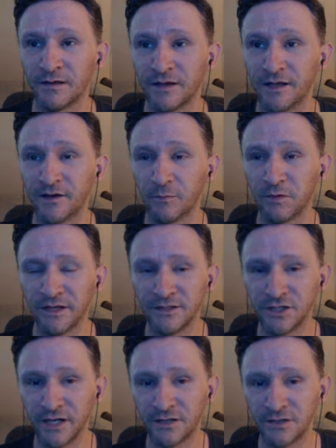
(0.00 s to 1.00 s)
and our plane
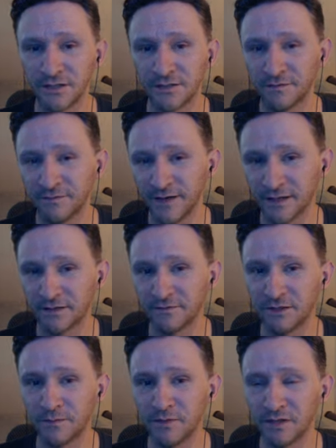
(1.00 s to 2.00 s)
change has
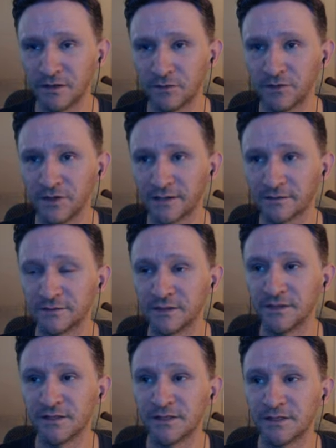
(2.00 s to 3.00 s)
effectively been nulled out.
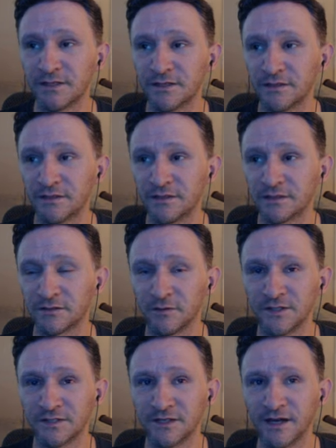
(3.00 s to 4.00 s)
So
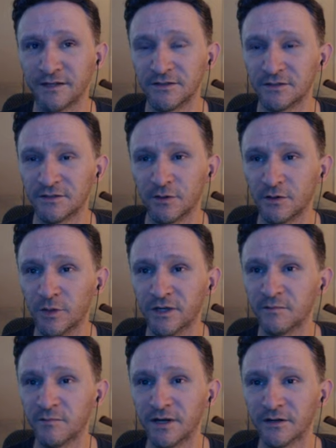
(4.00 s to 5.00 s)
let's kind of just do a quick
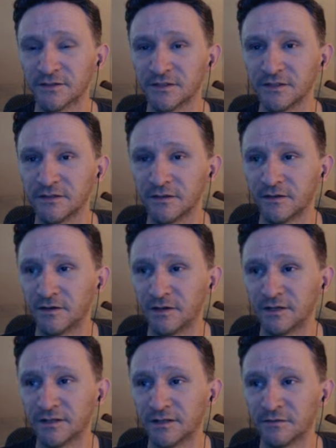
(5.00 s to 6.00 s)
comparison
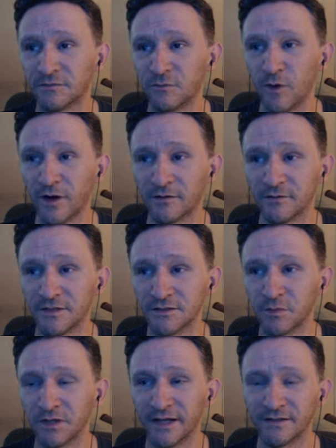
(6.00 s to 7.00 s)
on where this
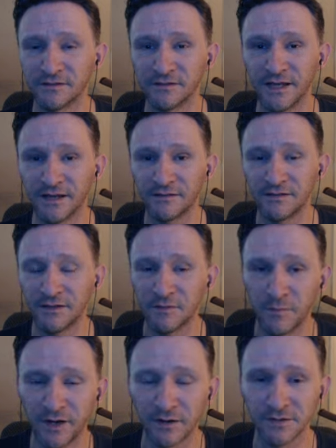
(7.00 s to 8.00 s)
plan stands in
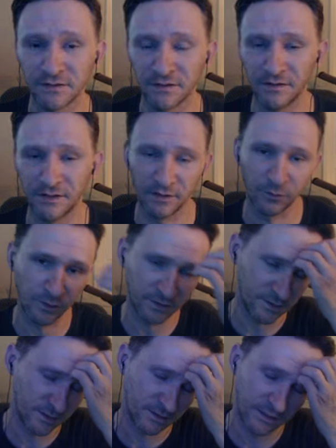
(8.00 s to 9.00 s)
comparison to the other
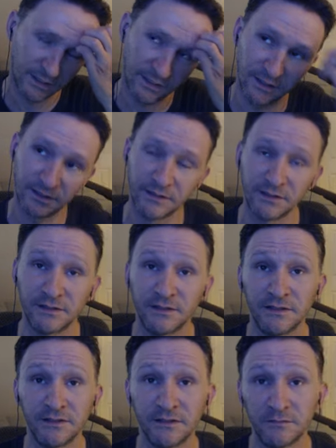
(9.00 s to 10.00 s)
ones.
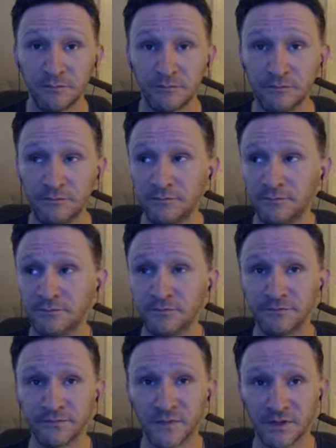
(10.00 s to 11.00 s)

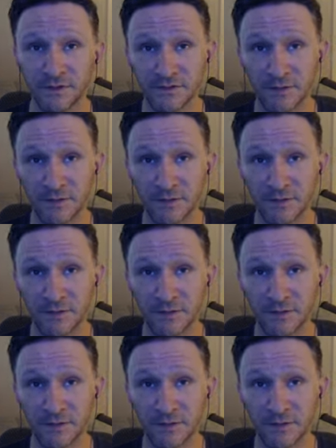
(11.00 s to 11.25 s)
Because